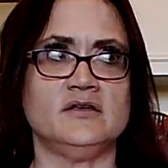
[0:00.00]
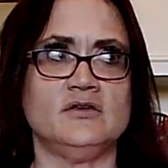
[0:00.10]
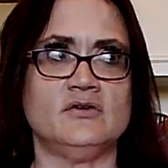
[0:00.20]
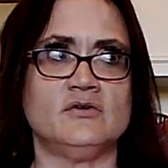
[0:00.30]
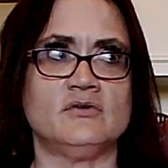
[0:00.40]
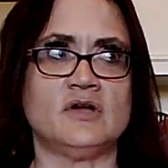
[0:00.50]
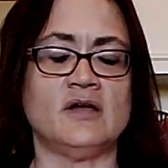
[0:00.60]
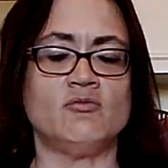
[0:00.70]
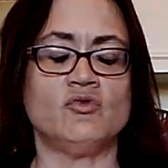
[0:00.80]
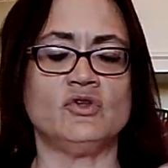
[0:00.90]
I
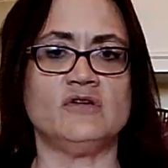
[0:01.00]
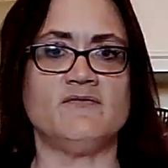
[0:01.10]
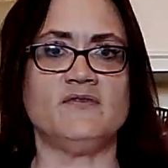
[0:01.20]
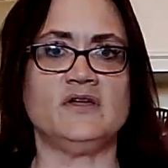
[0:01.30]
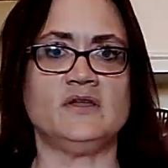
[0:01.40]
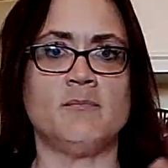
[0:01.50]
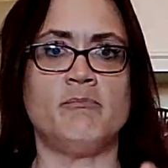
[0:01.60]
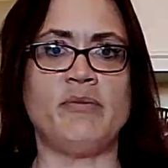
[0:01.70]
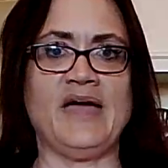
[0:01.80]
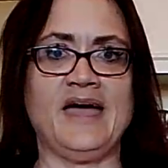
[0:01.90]
really feel a
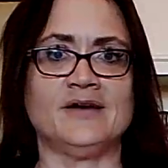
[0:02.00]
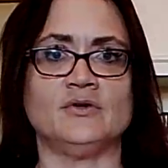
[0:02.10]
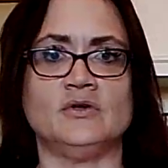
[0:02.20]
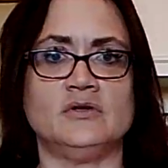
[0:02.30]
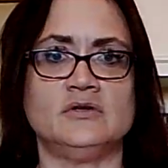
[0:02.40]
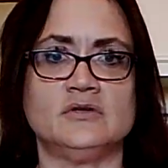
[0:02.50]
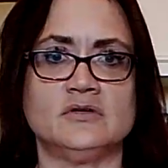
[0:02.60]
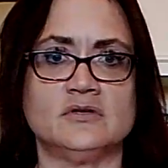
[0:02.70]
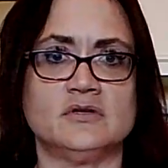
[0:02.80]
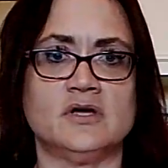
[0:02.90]
battle,
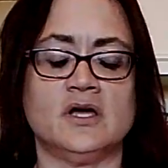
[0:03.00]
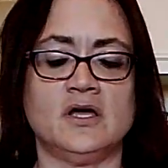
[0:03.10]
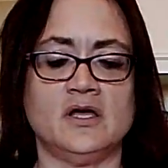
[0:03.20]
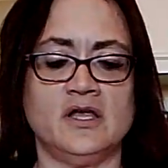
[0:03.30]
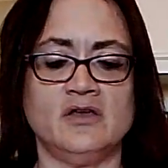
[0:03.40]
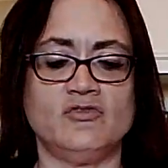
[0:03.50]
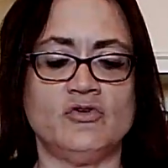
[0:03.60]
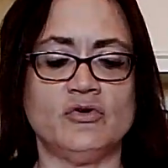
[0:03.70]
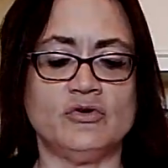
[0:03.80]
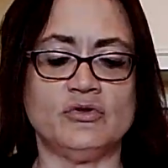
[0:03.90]

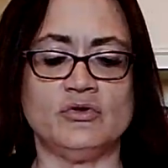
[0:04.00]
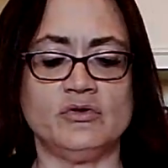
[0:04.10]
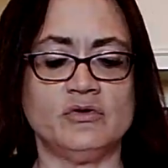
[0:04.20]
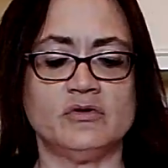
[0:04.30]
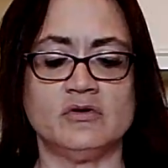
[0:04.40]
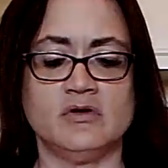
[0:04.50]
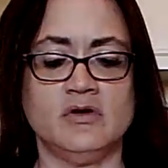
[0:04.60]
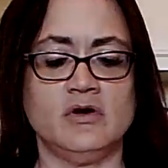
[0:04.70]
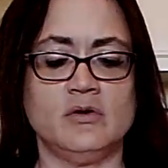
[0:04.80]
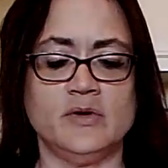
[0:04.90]
internal,
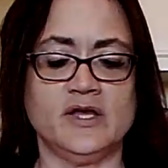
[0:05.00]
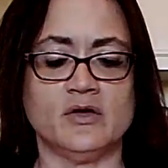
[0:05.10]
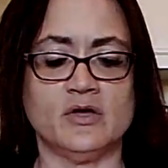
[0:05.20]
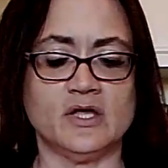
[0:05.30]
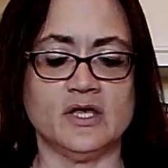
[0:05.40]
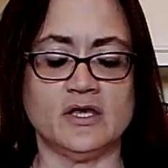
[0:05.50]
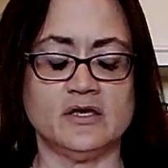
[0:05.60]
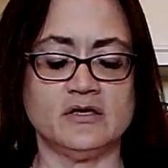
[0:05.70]
going on.